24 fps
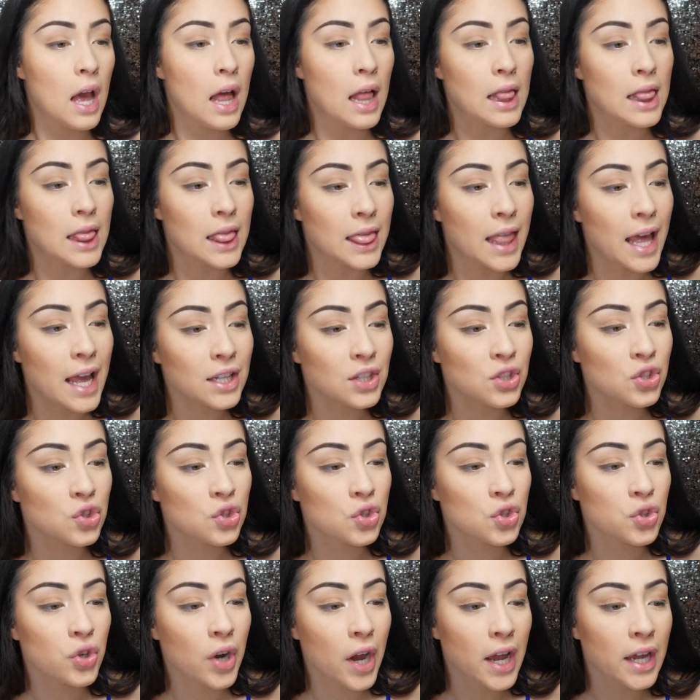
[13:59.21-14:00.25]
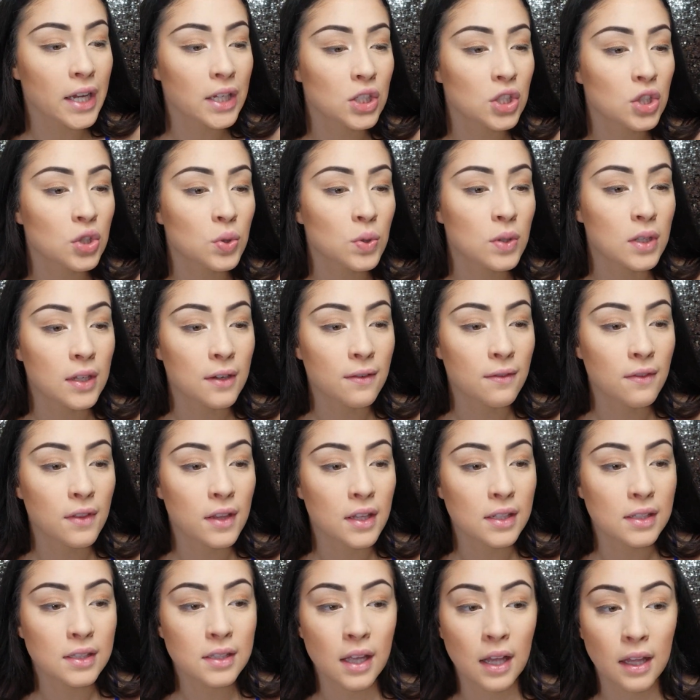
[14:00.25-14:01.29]
Let's try to give
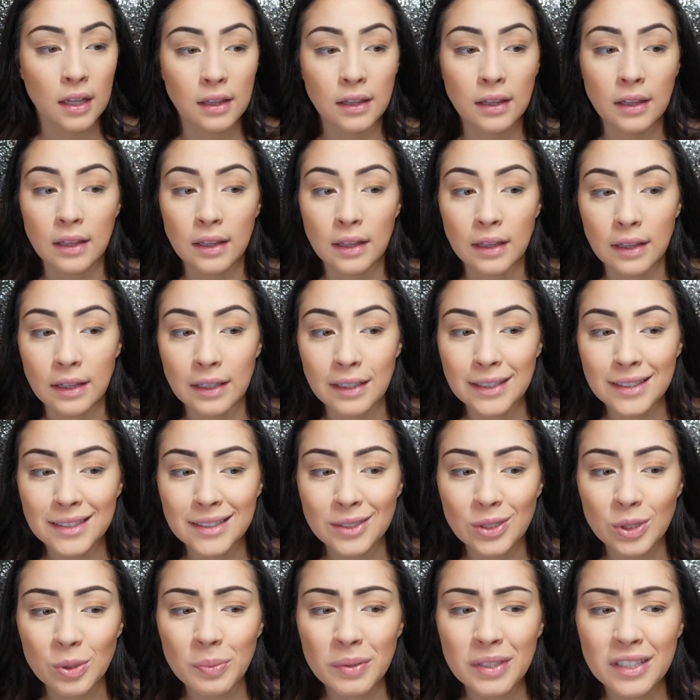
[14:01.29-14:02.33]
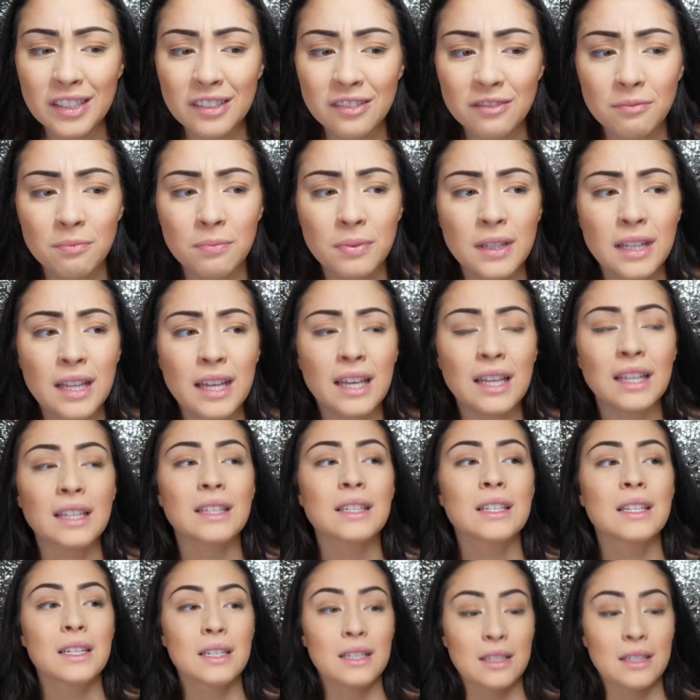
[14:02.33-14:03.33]
this a little bit of blend.